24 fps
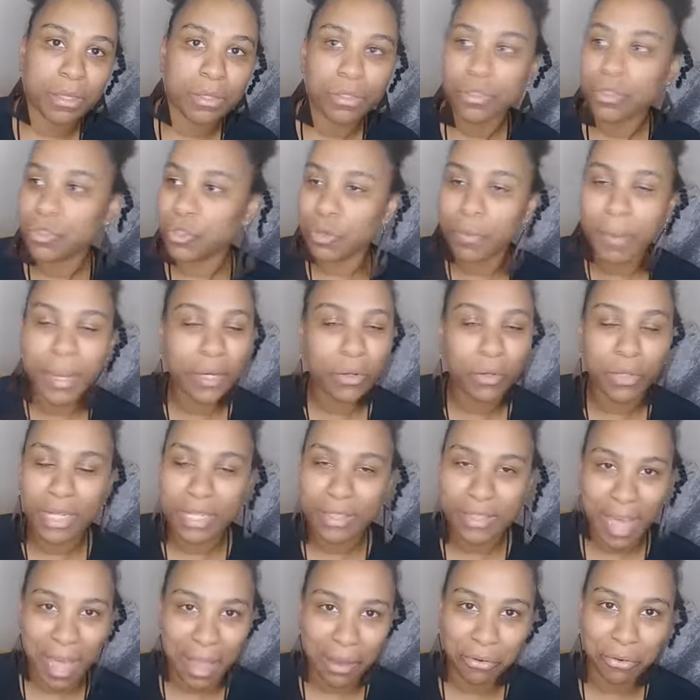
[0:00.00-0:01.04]
you may not need
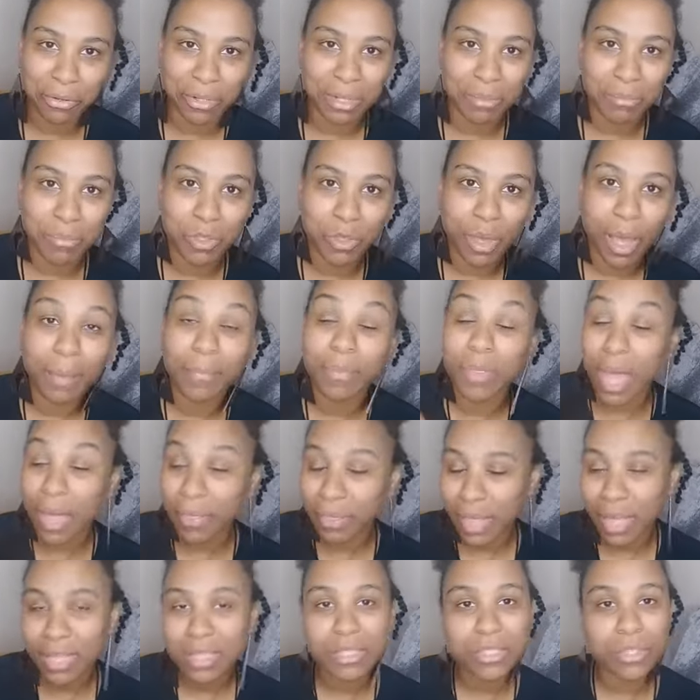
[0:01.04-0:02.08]
the acronym. And
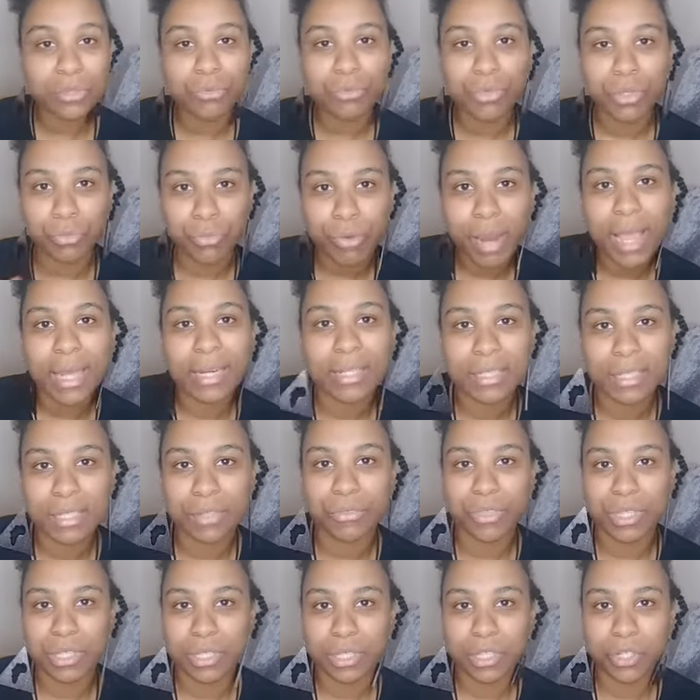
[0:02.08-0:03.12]
that's the reality of
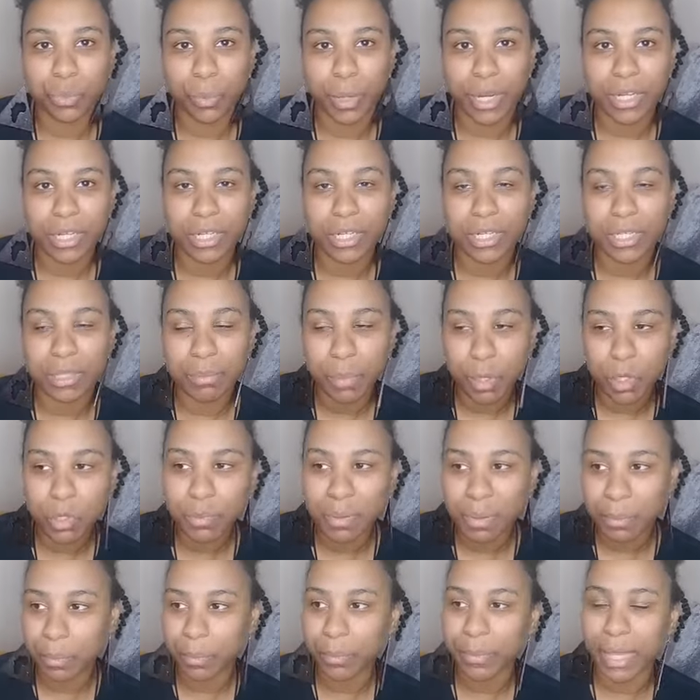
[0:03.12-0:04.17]
the situation is most
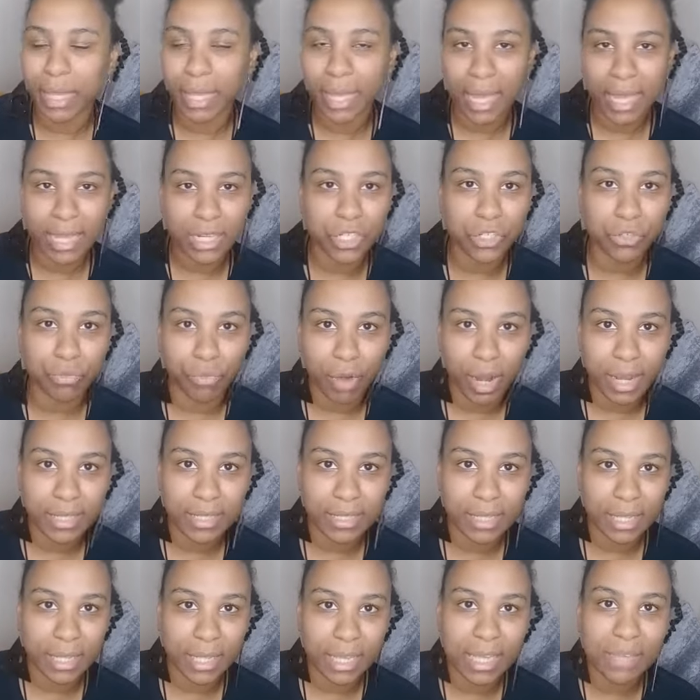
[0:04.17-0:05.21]
people, when they get into
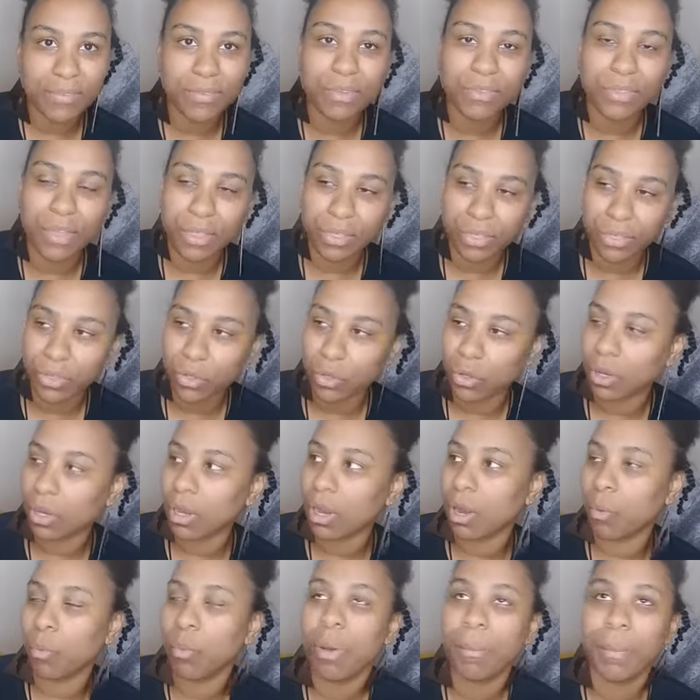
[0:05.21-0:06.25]
writing, even if they thought,
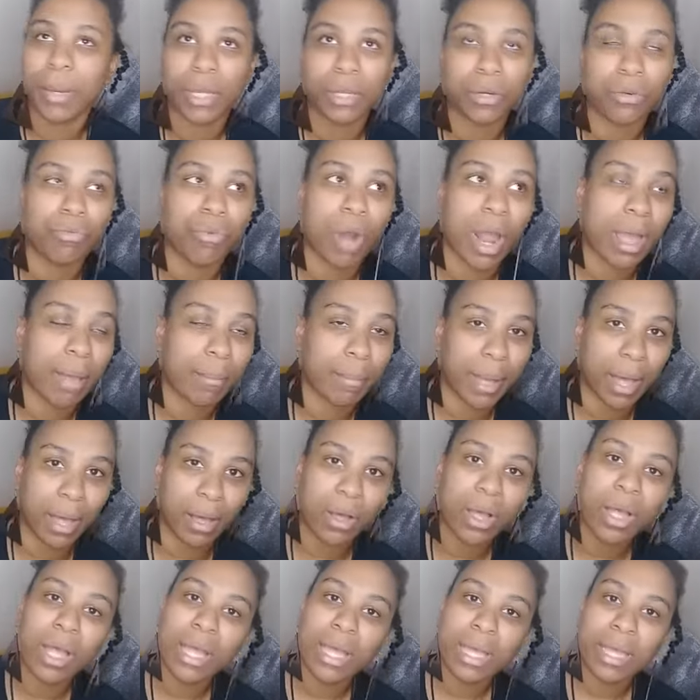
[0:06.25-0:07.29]
God, what am I going to write about?
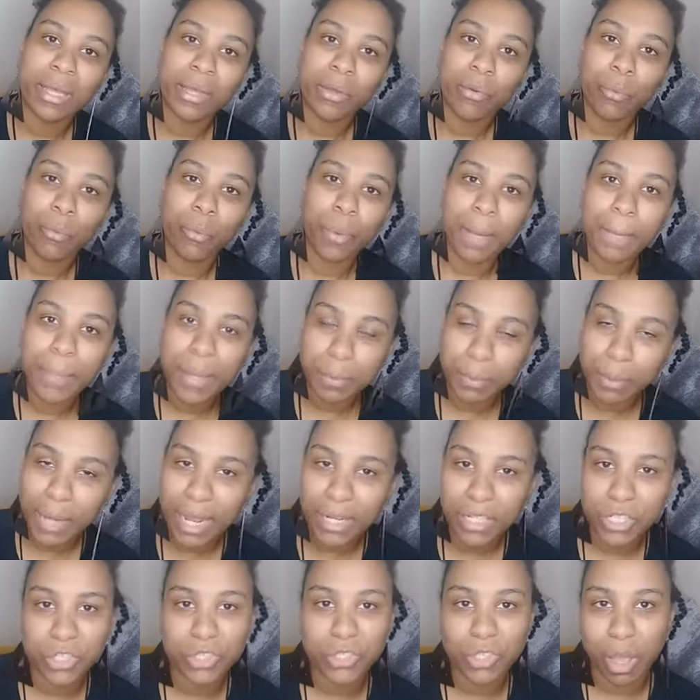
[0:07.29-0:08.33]
When people
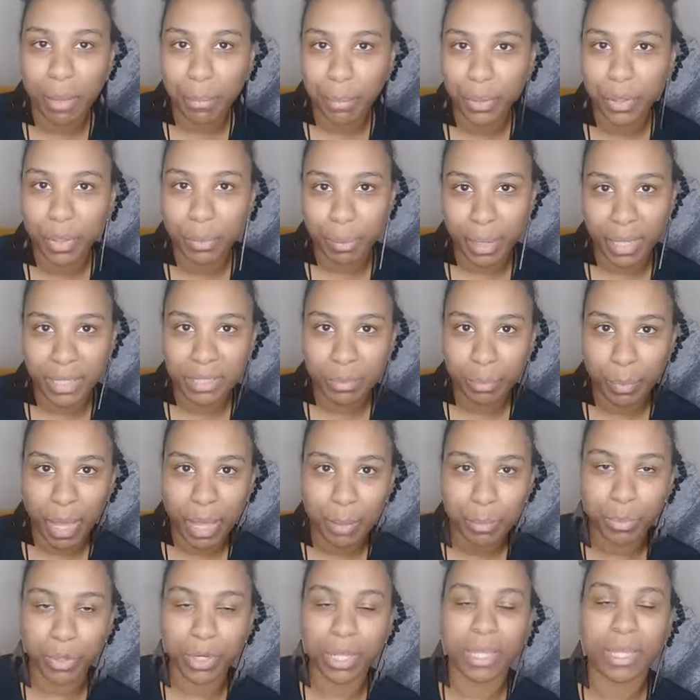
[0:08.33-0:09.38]
actually start putting pen to
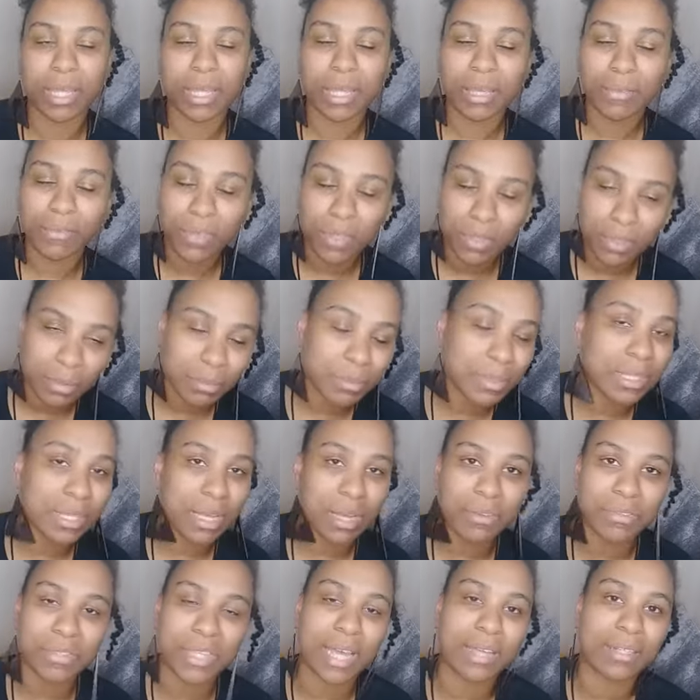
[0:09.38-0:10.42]
paper and giving
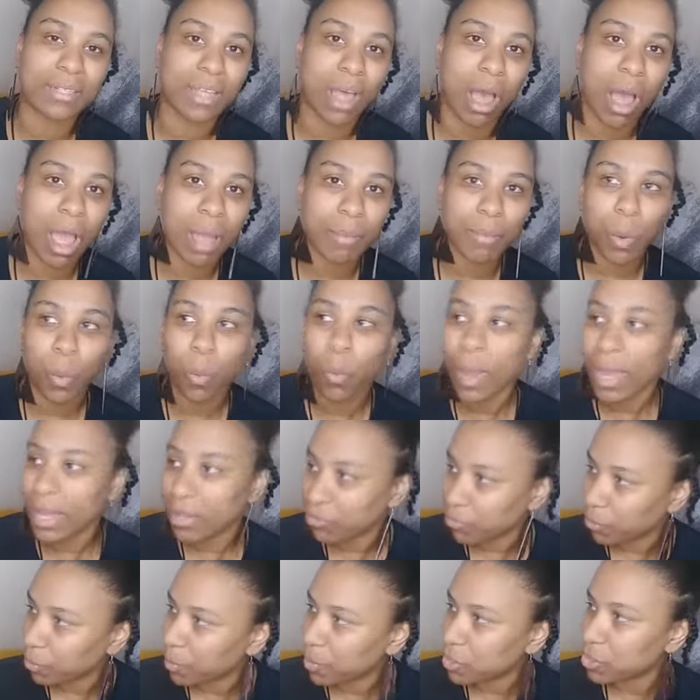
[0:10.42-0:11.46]
themselves that time away
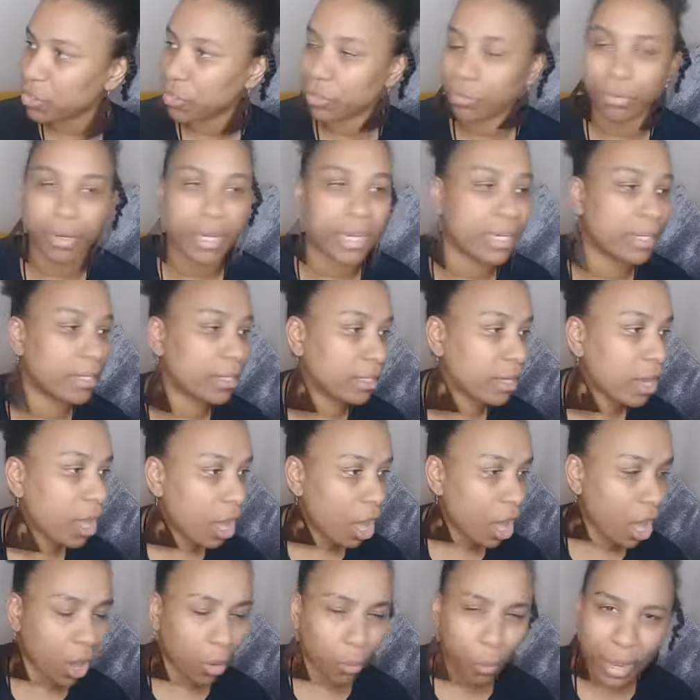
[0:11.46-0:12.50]
from the screen and
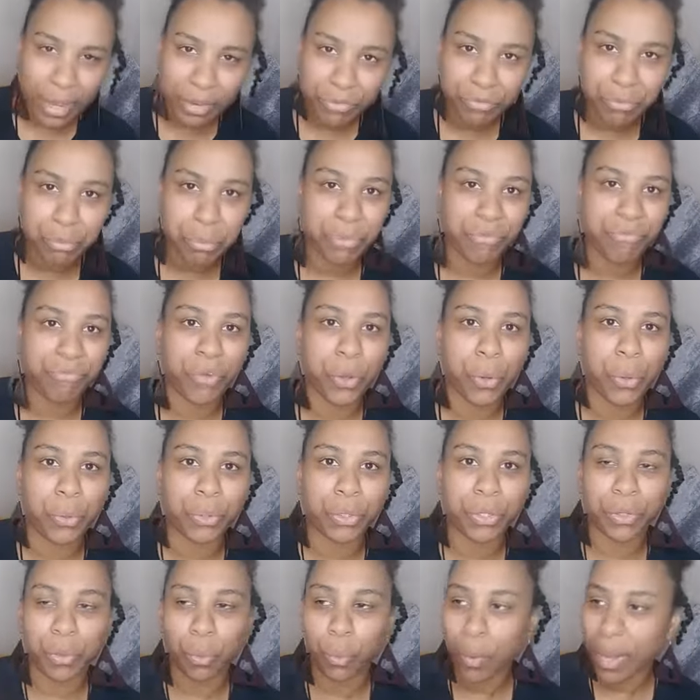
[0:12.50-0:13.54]
away from the phone
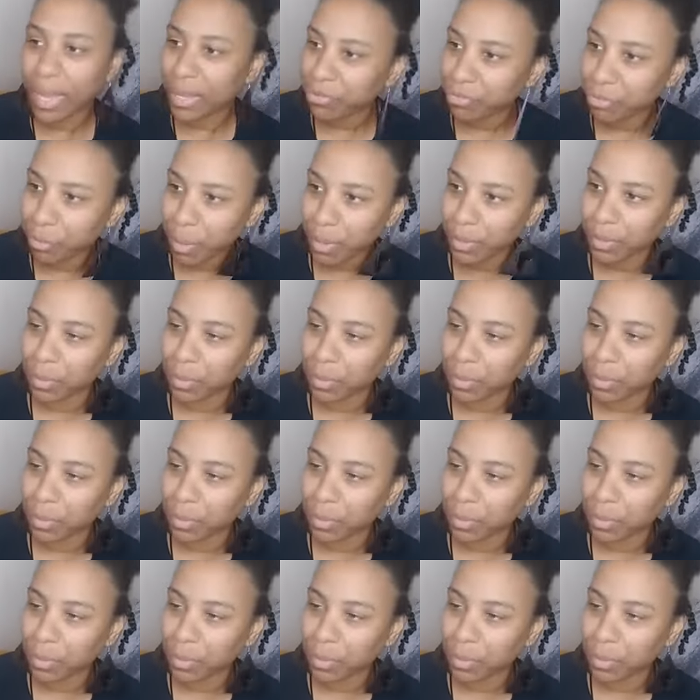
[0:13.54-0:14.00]
and away from other